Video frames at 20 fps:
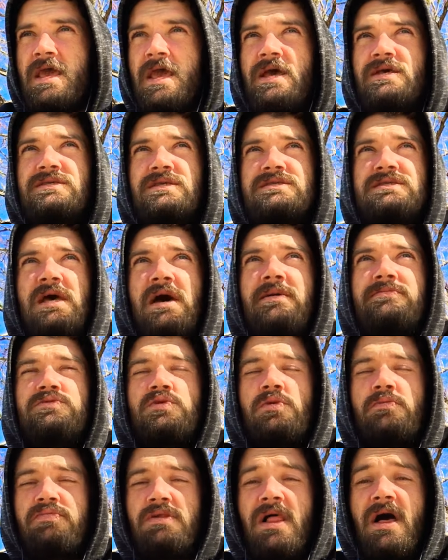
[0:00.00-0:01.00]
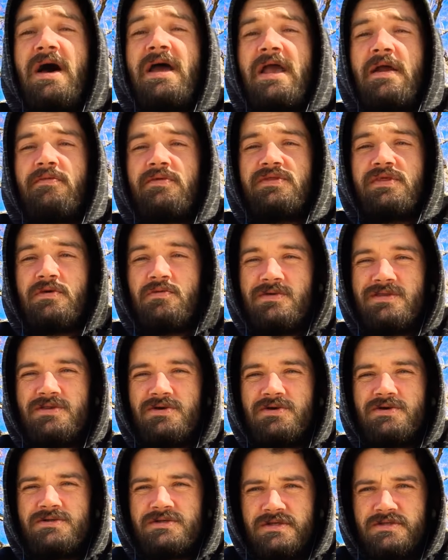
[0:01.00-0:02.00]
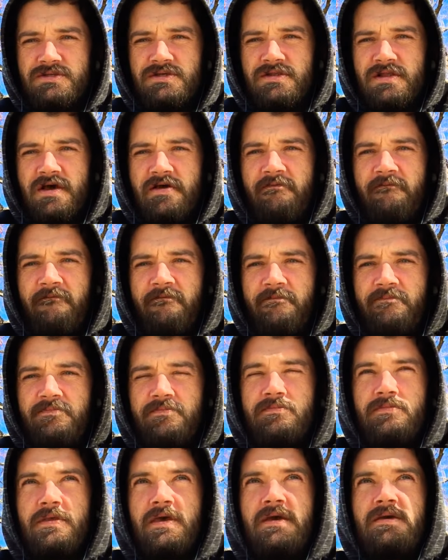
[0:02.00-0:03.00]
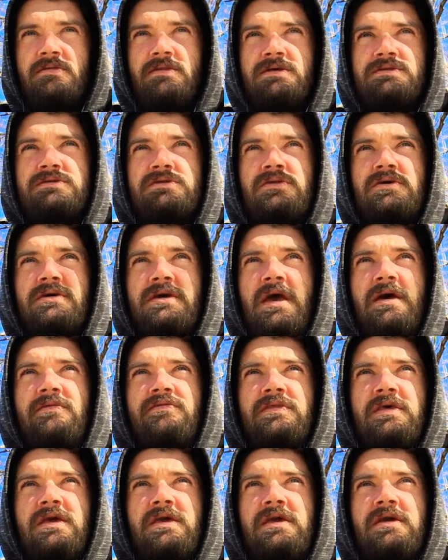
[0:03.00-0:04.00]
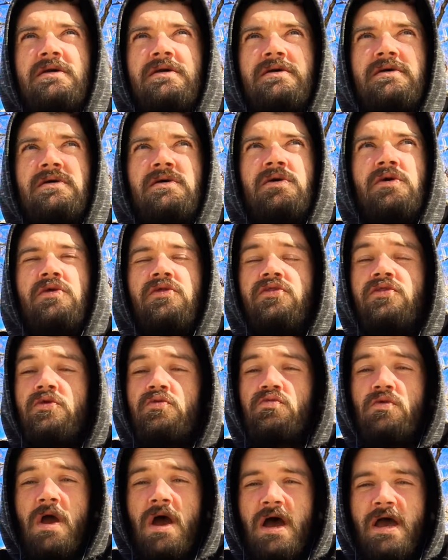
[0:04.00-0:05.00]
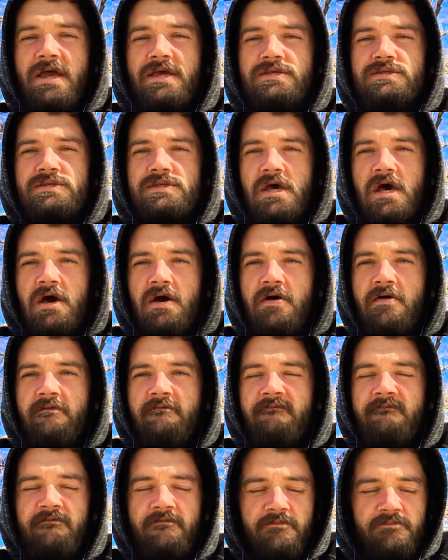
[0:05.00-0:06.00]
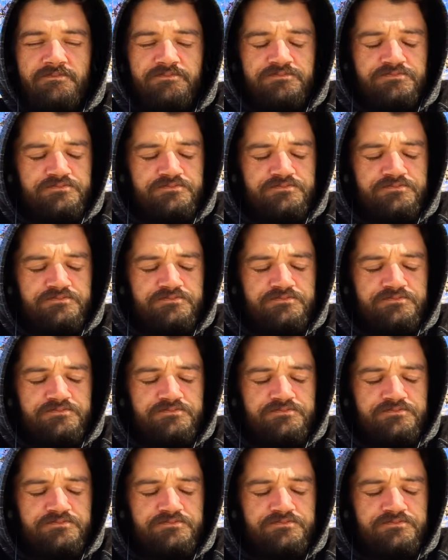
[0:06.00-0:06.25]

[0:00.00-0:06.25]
Is it's time to apply everything we learned into life. Okay, let's look at the rise of